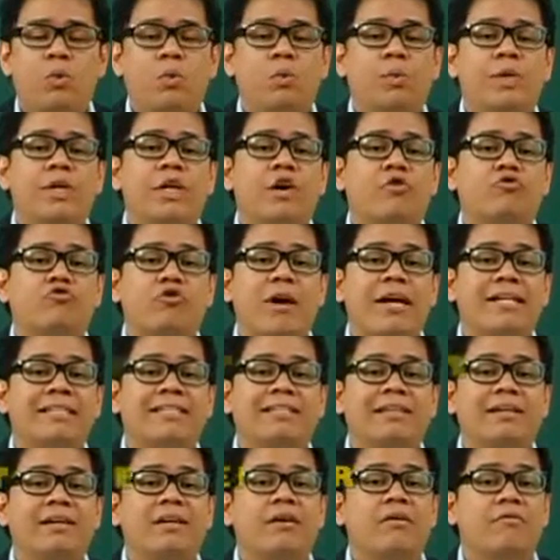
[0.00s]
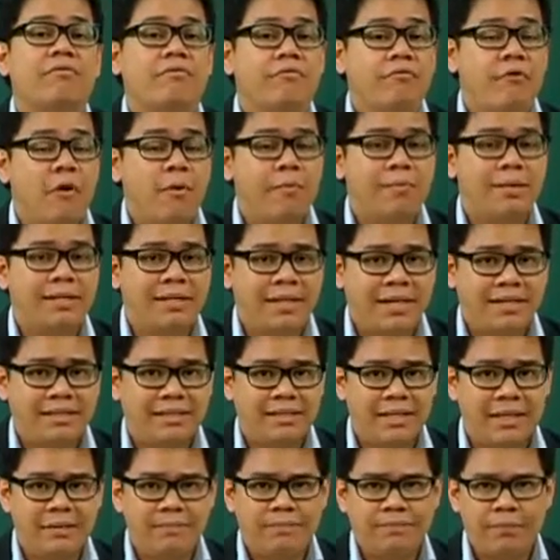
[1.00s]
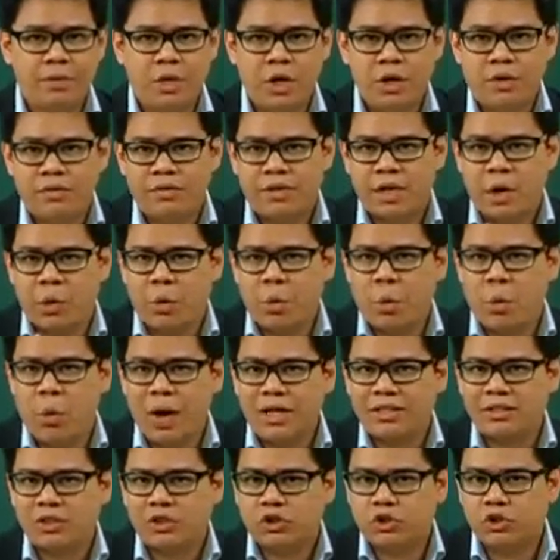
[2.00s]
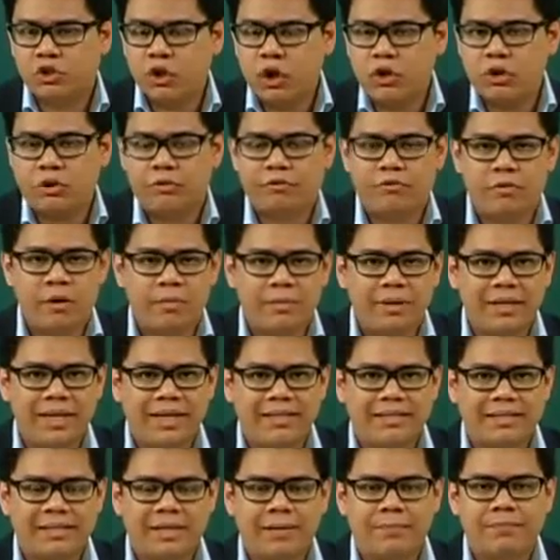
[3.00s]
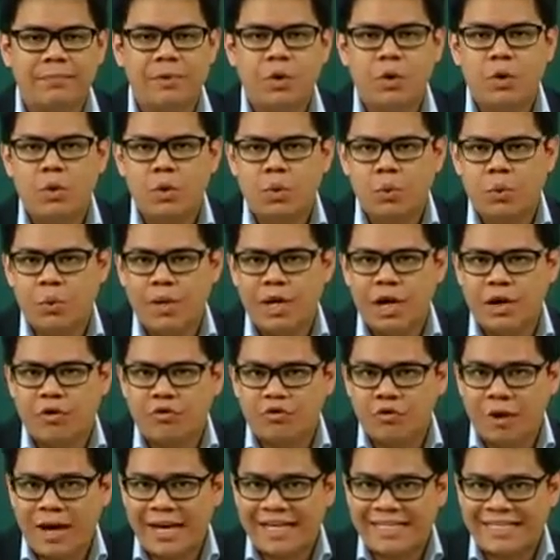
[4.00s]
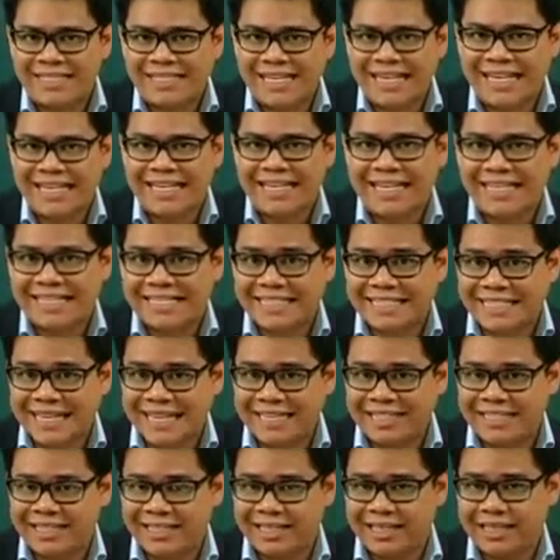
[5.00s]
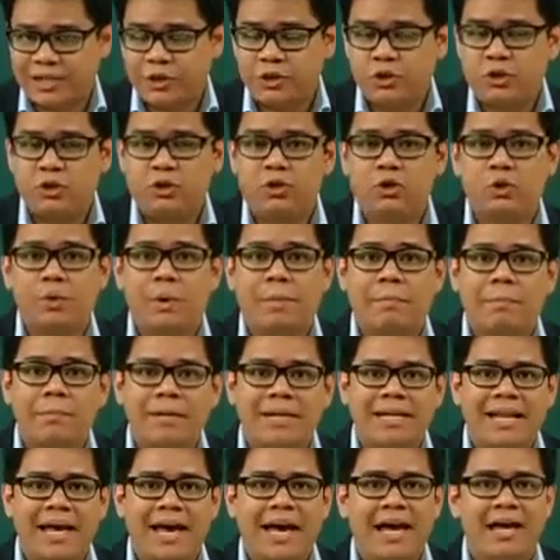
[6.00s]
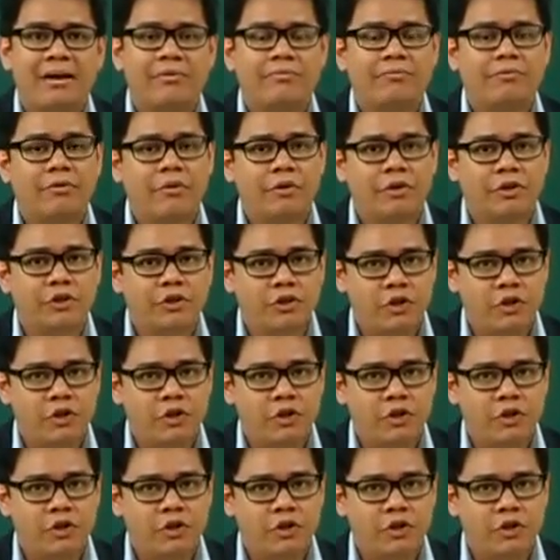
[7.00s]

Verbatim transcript: We are writing a formal letter. Now what sort of formal letter? We are writing a letter to apply for a